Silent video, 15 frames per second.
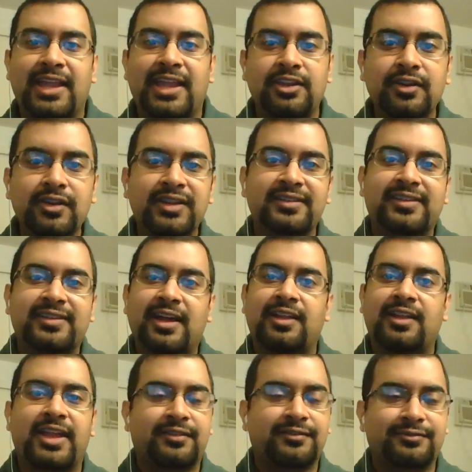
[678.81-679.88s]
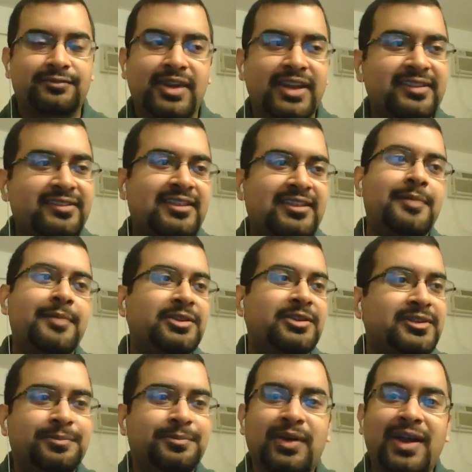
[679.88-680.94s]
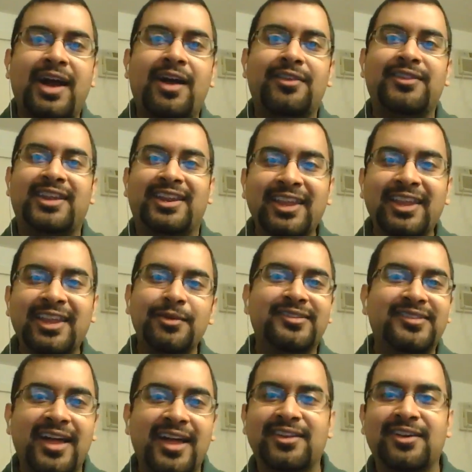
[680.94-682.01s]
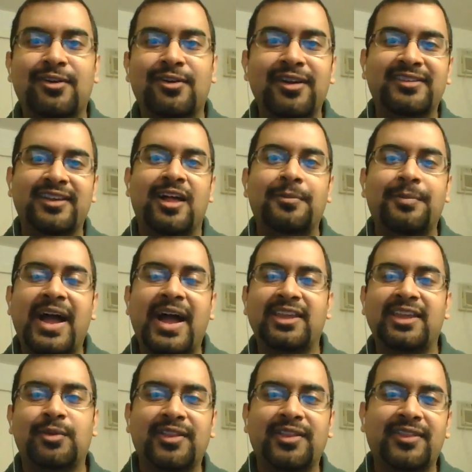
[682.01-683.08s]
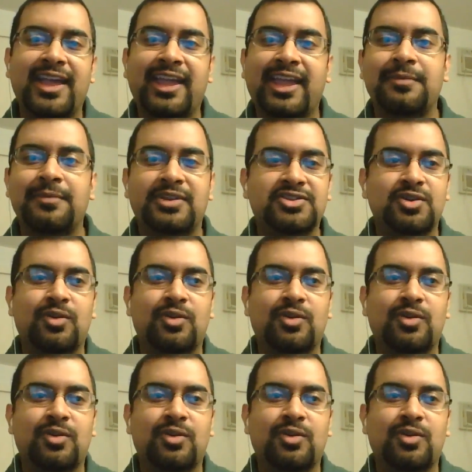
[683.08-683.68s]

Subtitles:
And you could tell like Race Thompson was proud that he was on the court to help IU win that game,